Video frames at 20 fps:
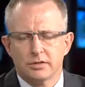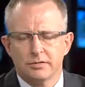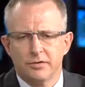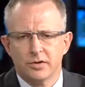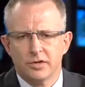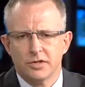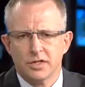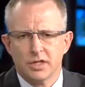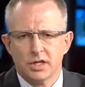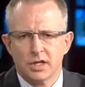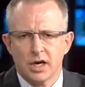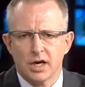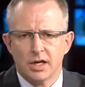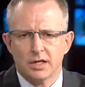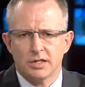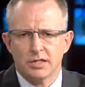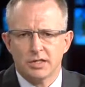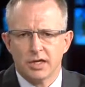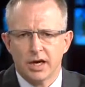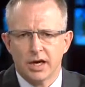first thing I'd
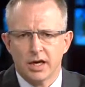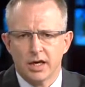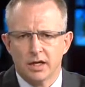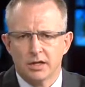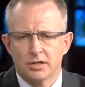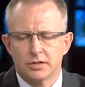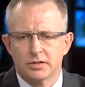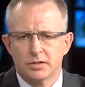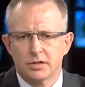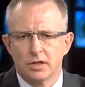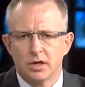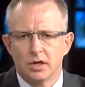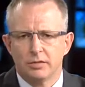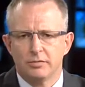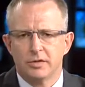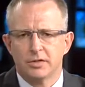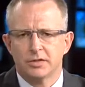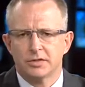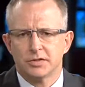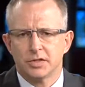say is
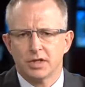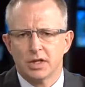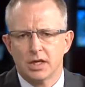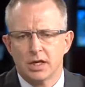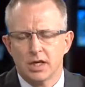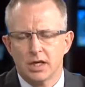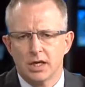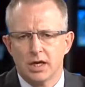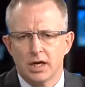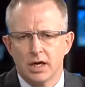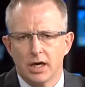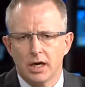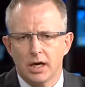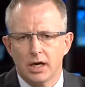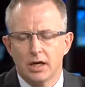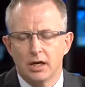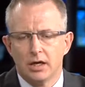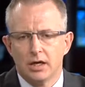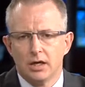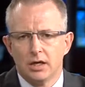obviously. Uh,
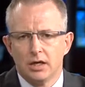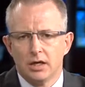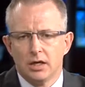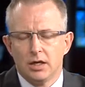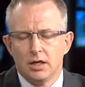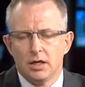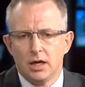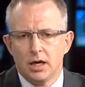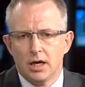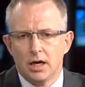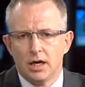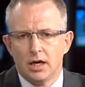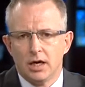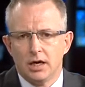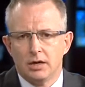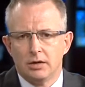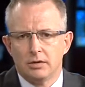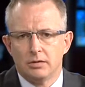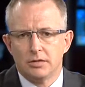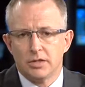uh,
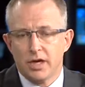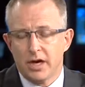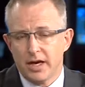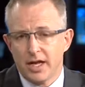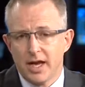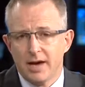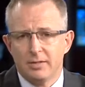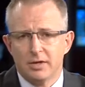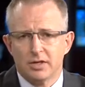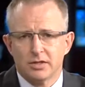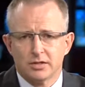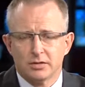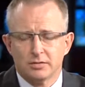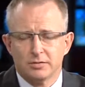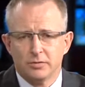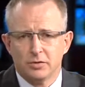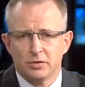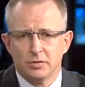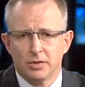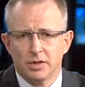Tony Abbott, as a
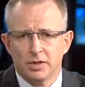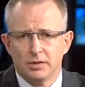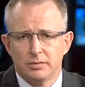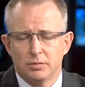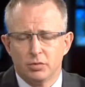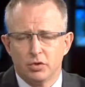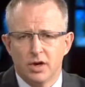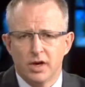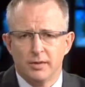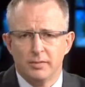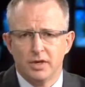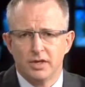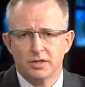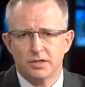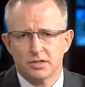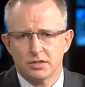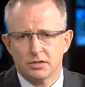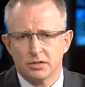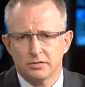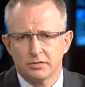former Prime
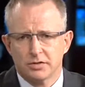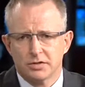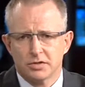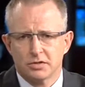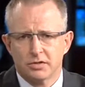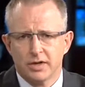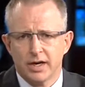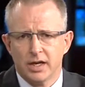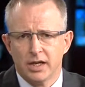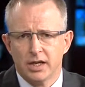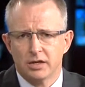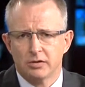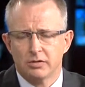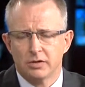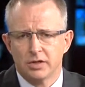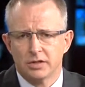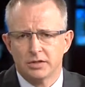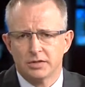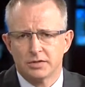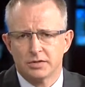Minister of Australia,
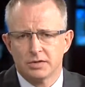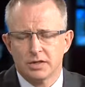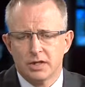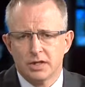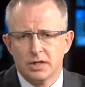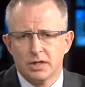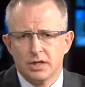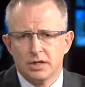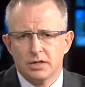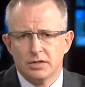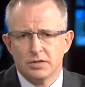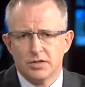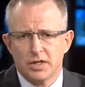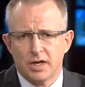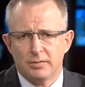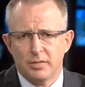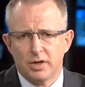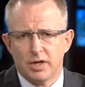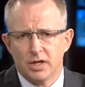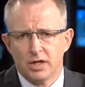is
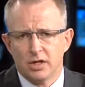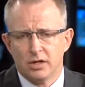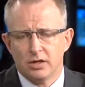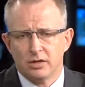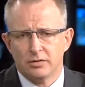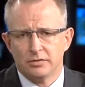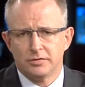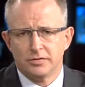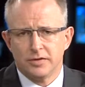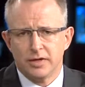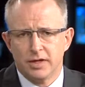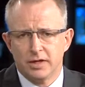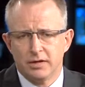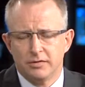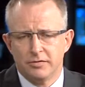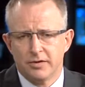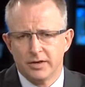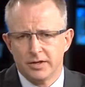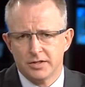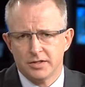somebody of uh,
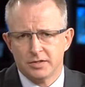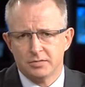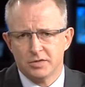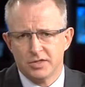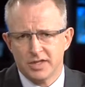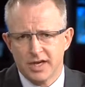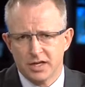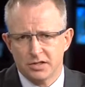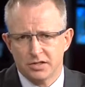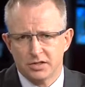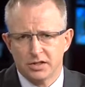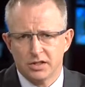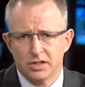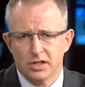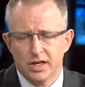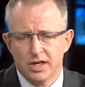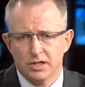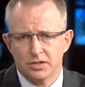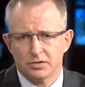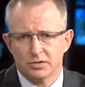very substantial
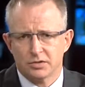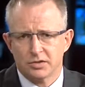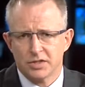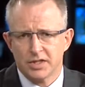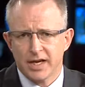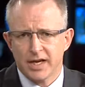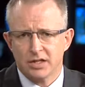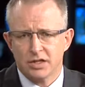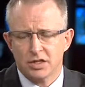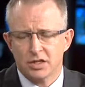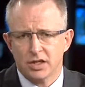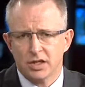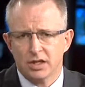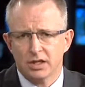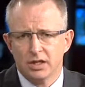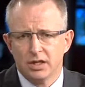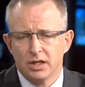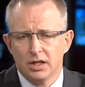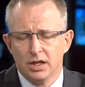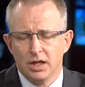international stature.
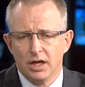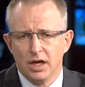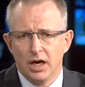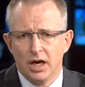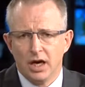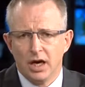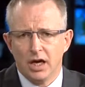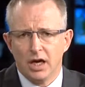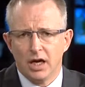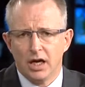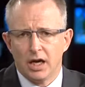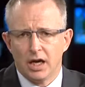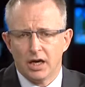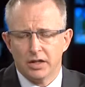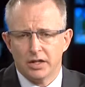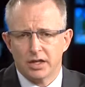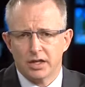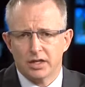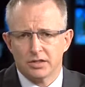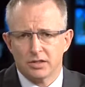Uh, I
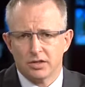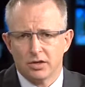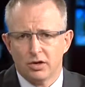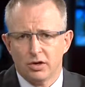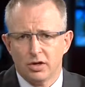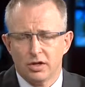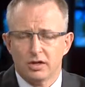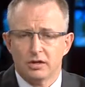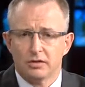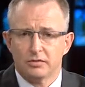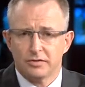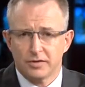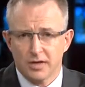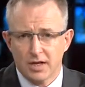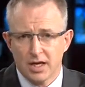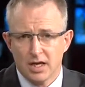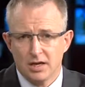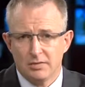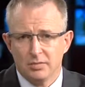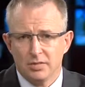think it's an honour for
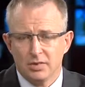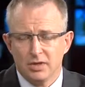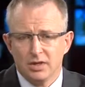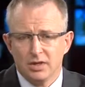him